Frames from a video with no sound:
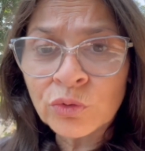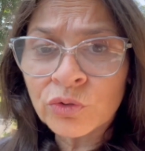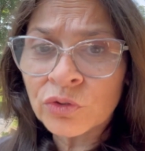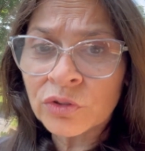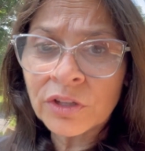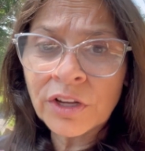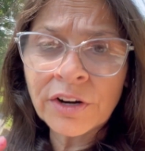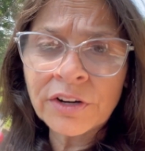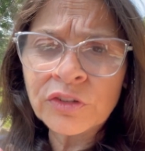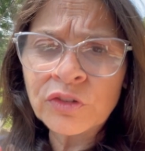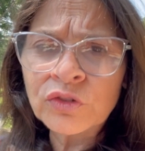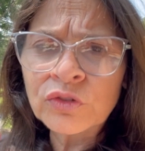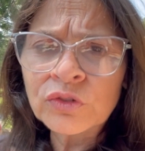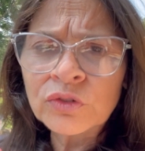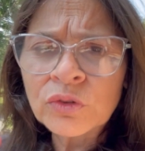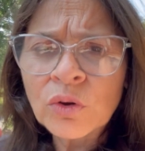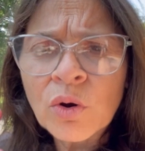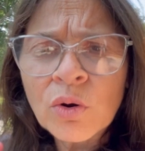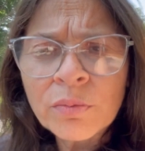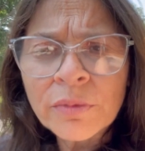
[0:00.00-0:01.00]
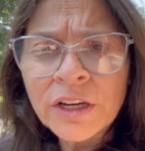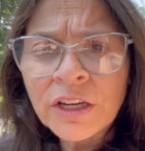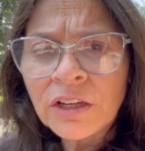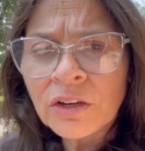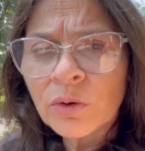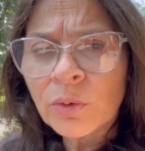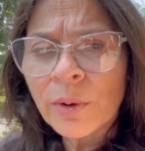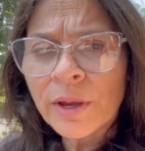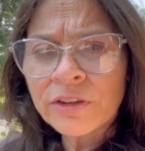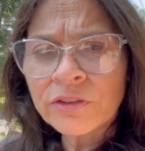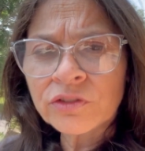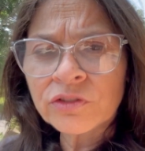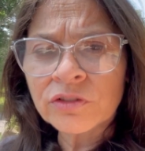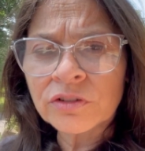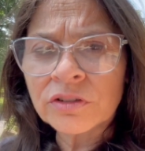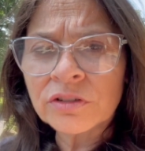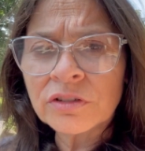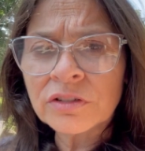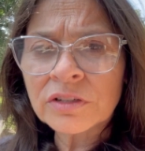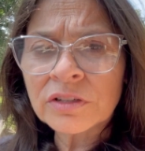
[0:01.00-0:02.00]
So there are so many
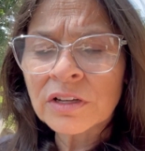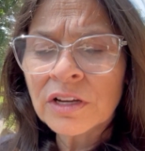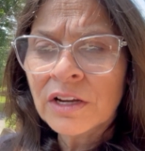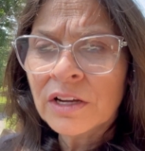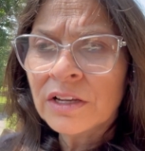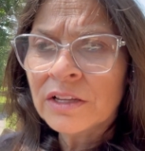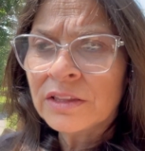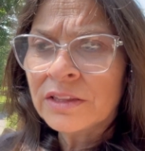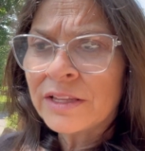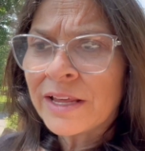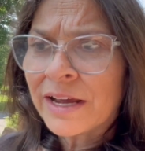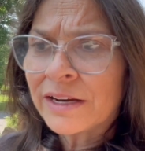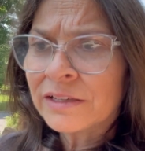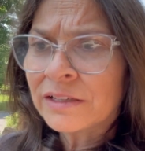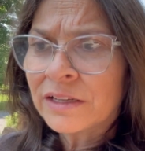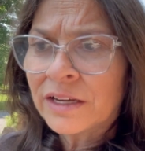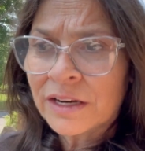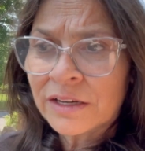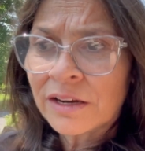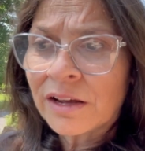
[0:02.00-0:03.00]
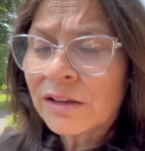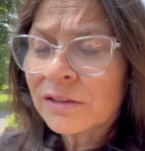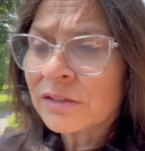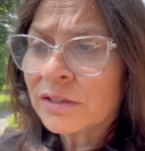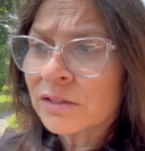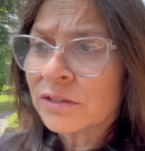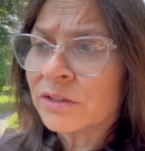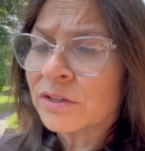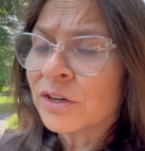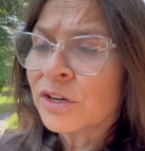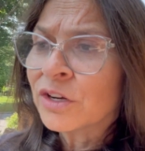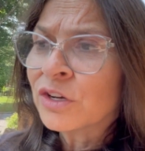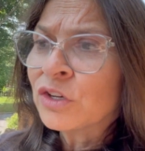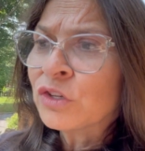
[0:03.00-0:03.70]
questions that get answered.